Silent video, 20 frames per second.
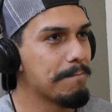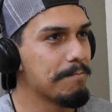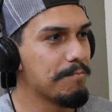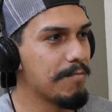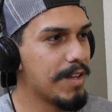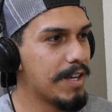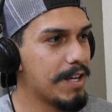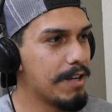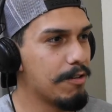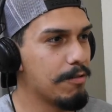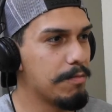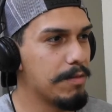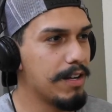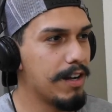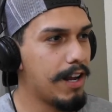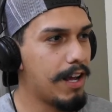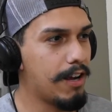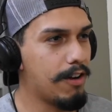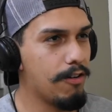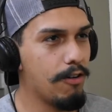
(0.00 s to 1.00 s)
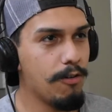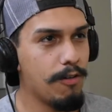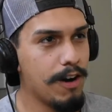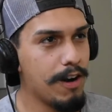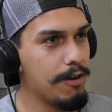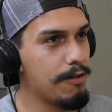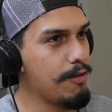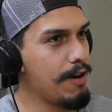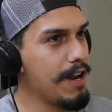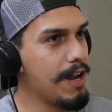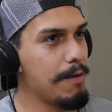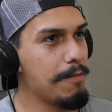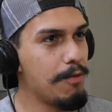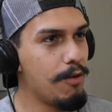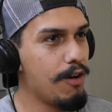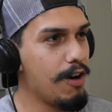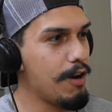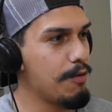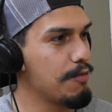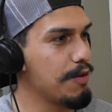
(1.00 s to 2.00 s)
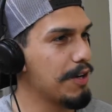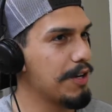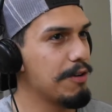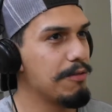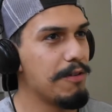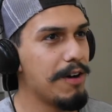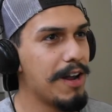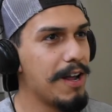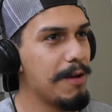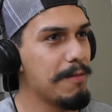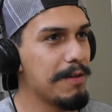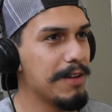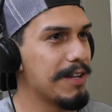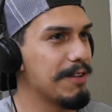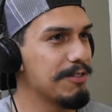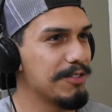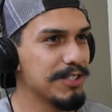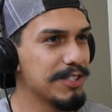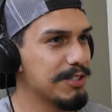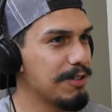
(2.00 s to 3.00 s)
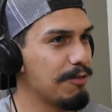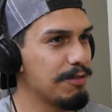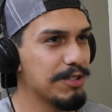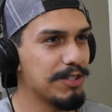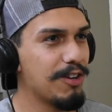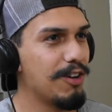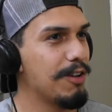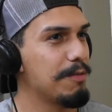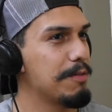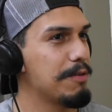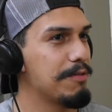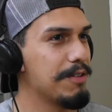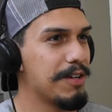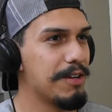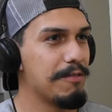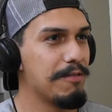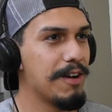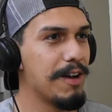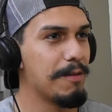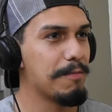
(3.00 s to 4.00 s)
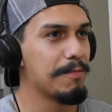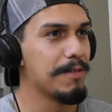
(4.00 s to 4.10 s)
Then he would be like, all right, Ram, all right, Ricky Ram. And he would just always call me Ricky Ram.